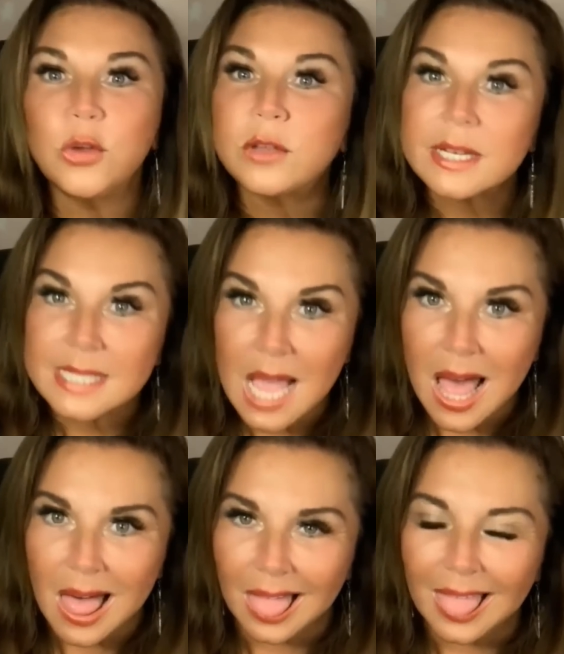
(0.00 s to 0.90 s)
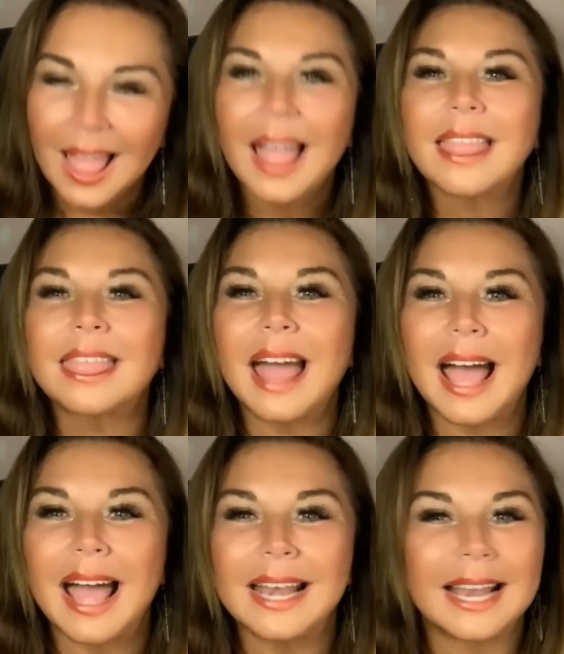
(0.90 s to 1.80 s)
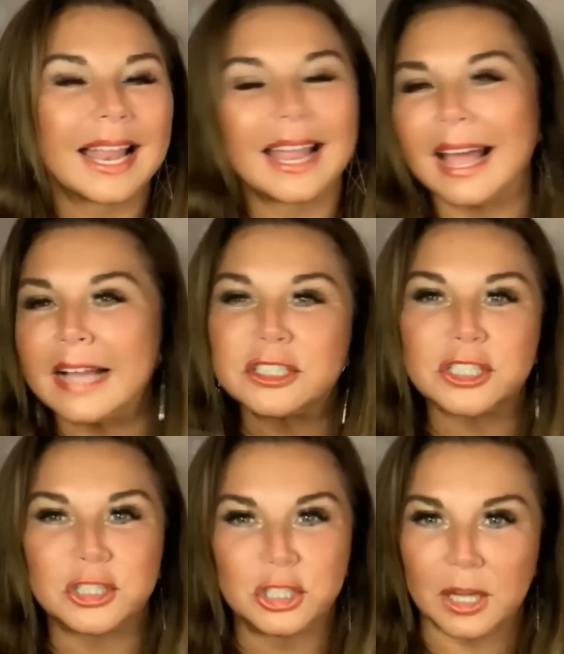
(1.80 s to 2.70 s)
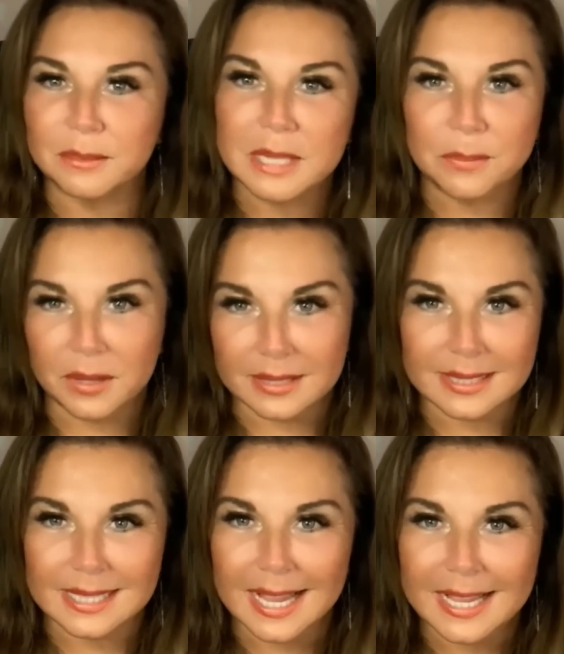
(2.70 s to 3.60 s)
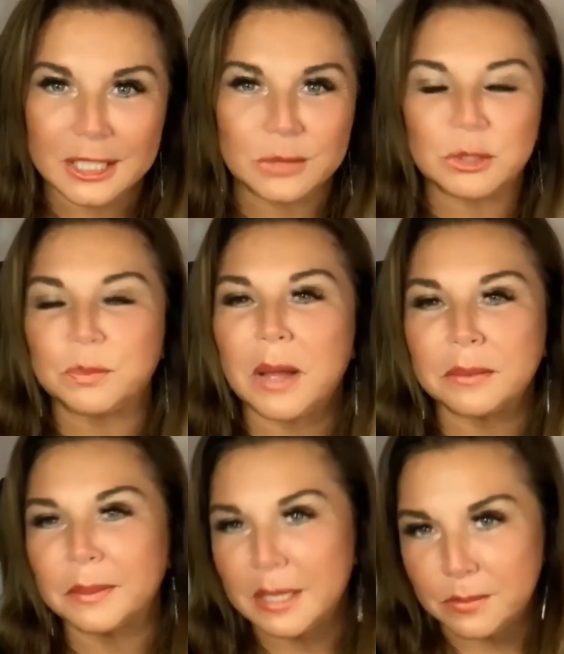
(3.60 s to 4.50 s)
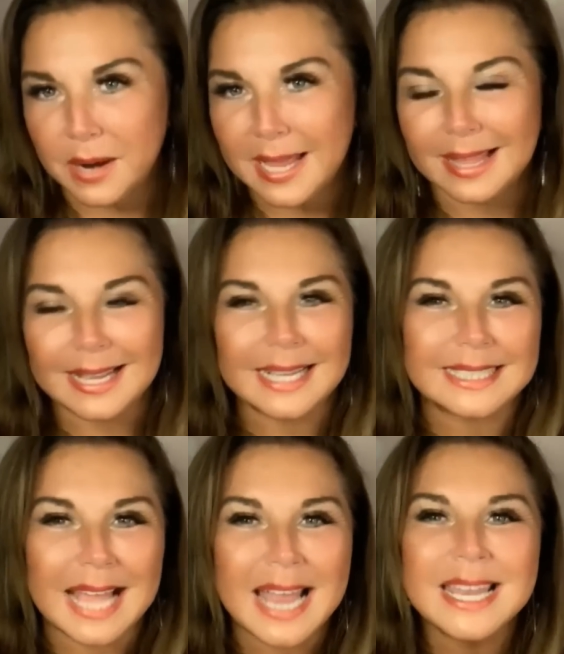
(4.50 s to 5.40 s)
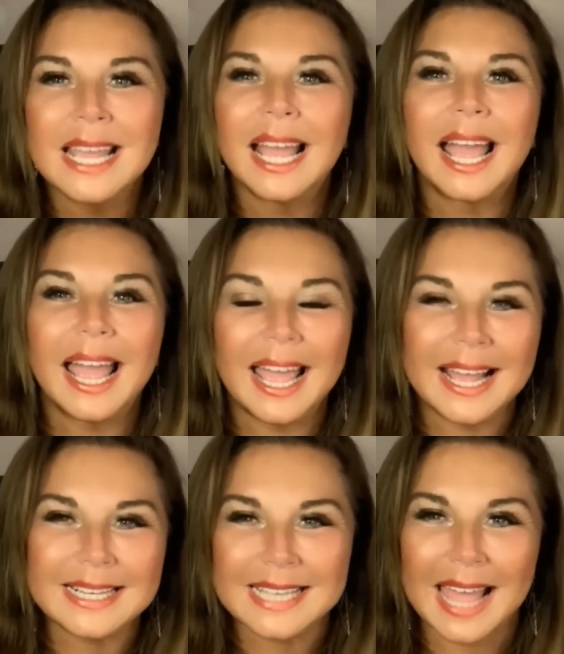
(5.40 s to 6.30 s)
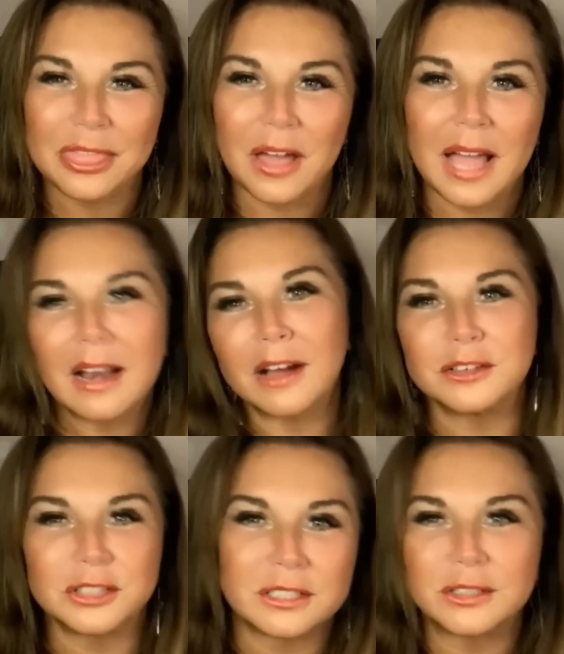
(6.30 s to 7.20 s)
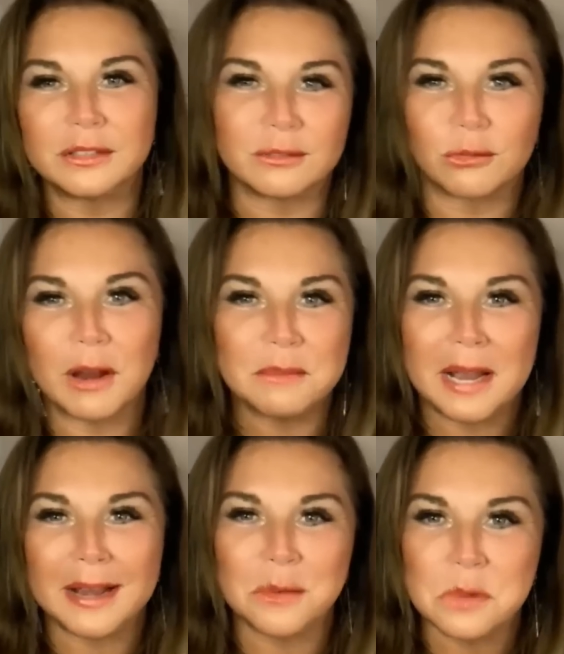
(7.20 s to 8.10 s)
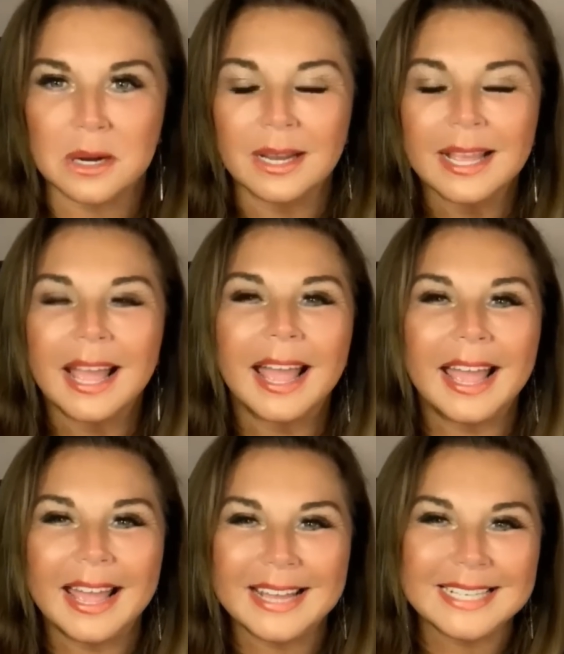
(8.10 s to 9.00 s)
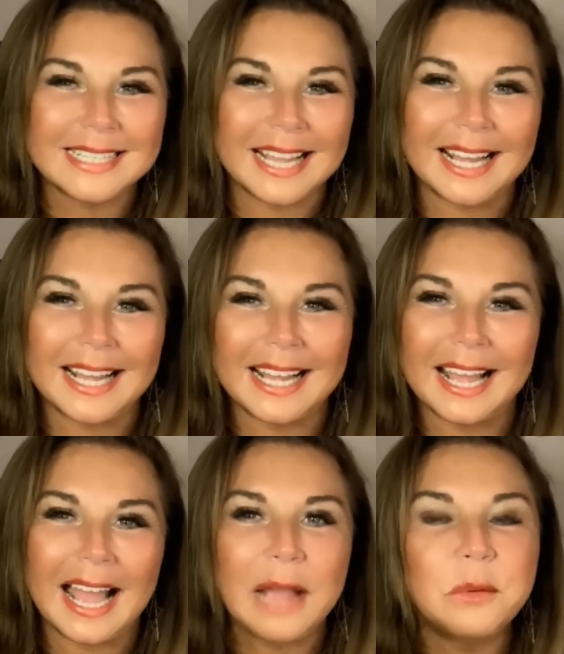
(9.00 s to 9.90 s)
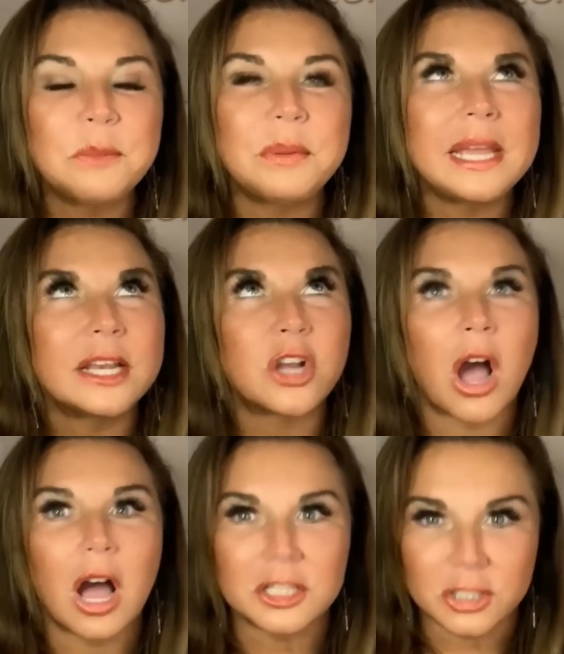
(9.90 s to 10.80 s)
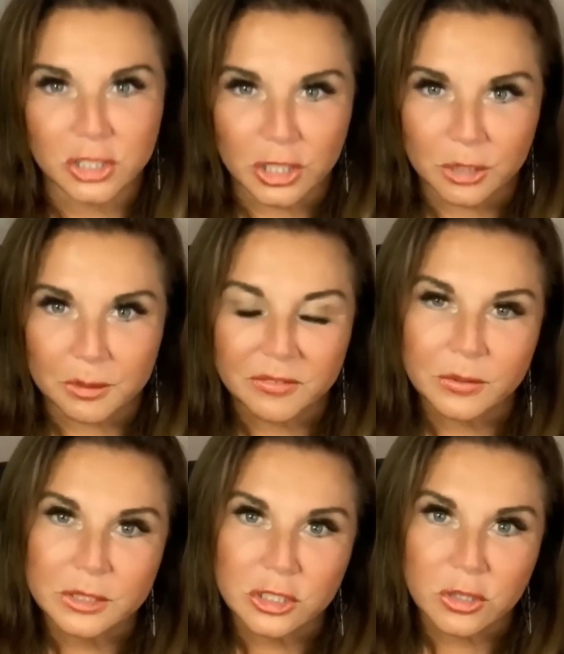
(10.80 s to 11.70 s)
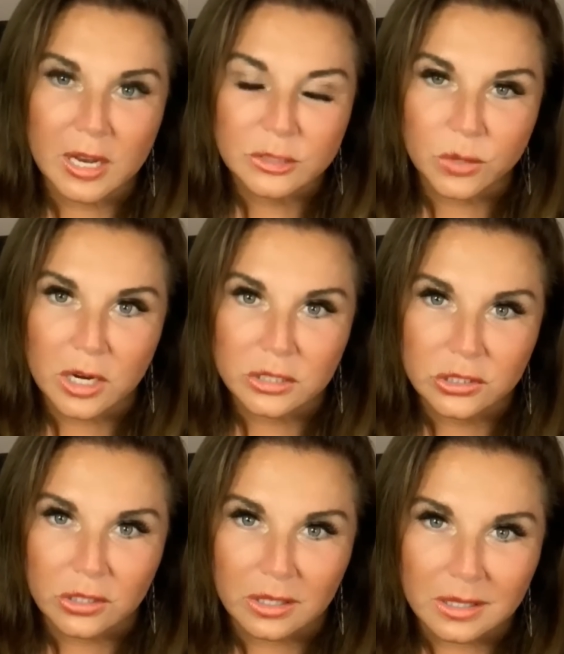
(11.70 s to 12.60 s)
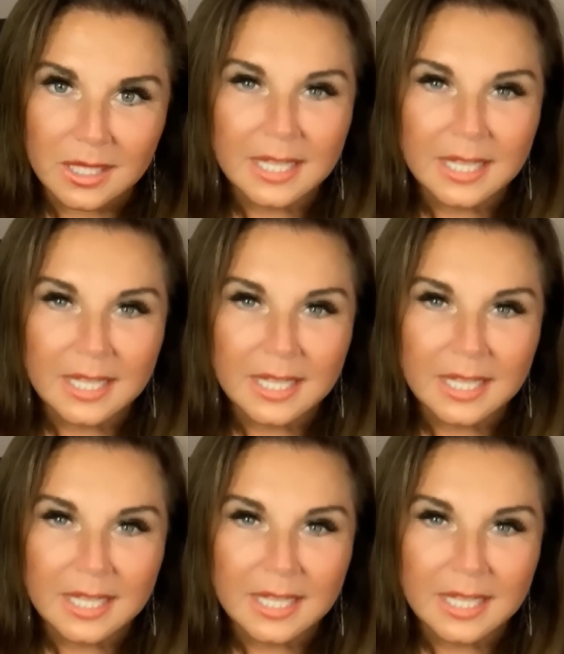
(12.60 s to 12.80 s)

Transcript: can tell that I just jumped up on the stage. It was probably a break, like I said. And I thought, I'll just run my number. And I would be in costume if it was a dress rehearsal.